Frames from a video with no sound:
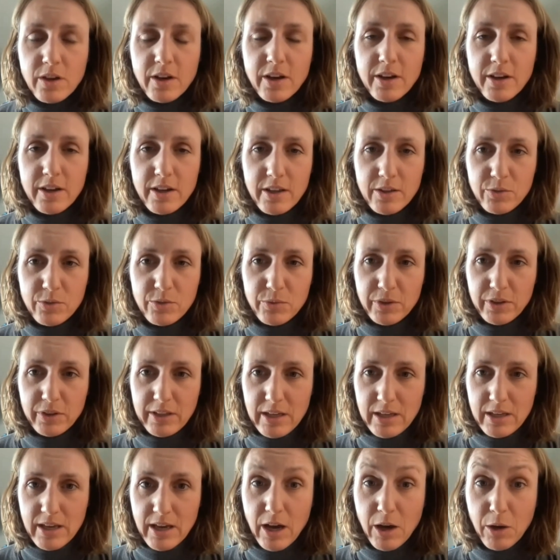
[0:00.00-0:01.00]
is
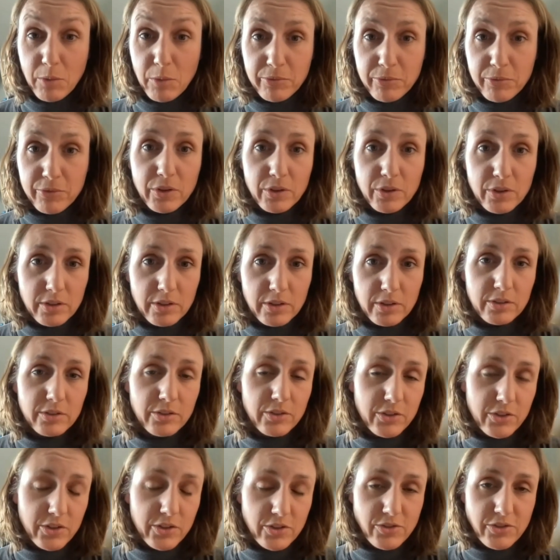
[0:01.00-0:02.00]
really helpful
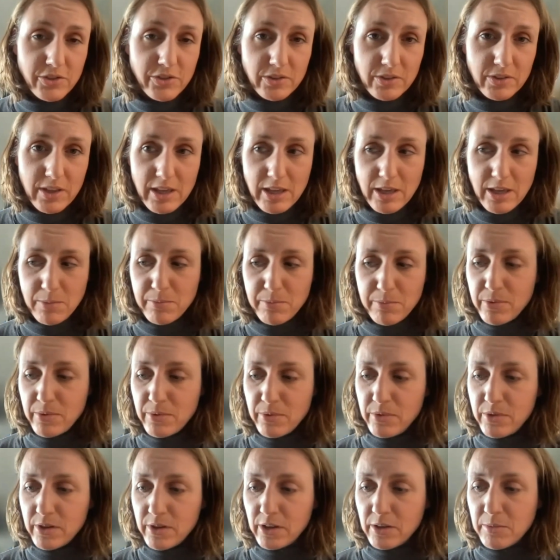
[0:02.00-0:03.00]
to just keep
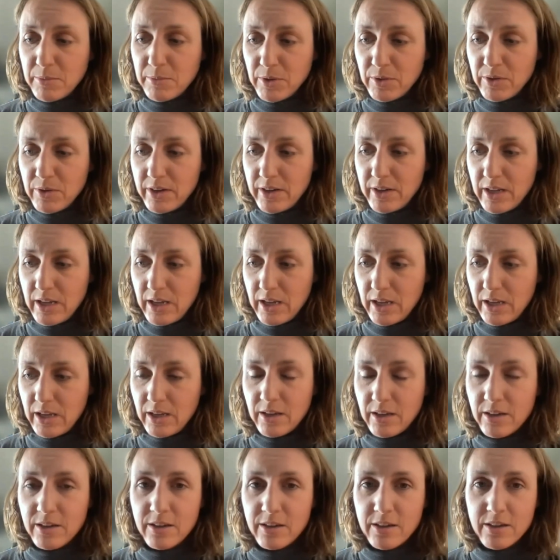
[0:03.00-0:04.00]
the
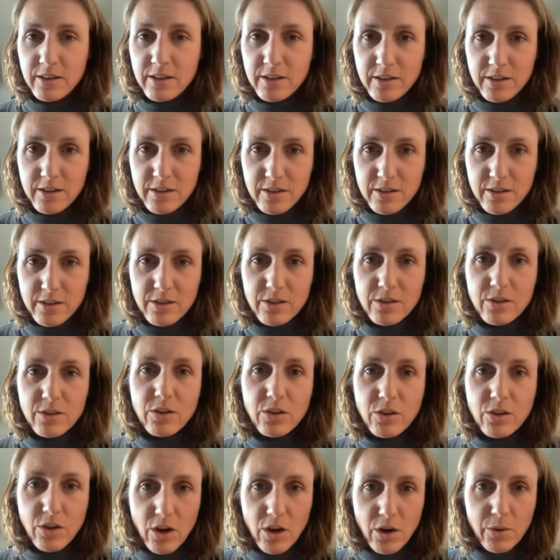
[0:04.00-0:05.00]
community
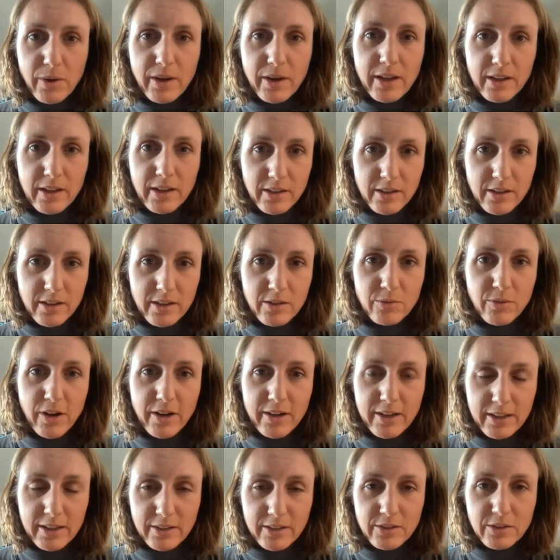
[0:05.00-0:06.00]
going and
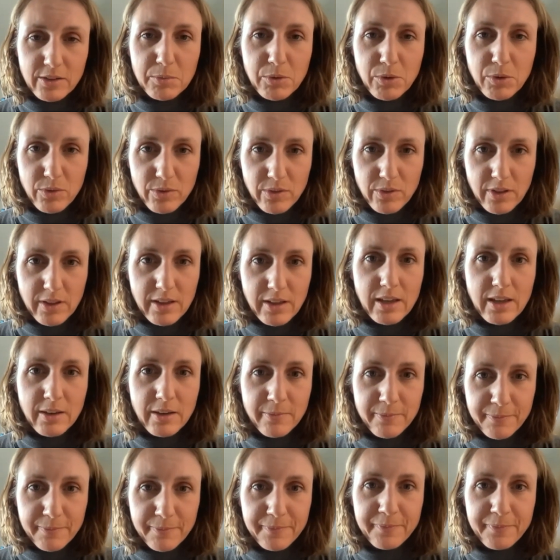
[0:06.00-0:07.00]
running
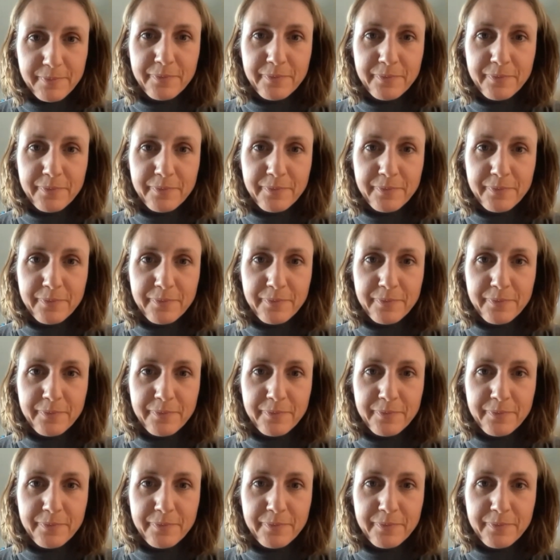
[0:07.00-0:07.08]
smoothly.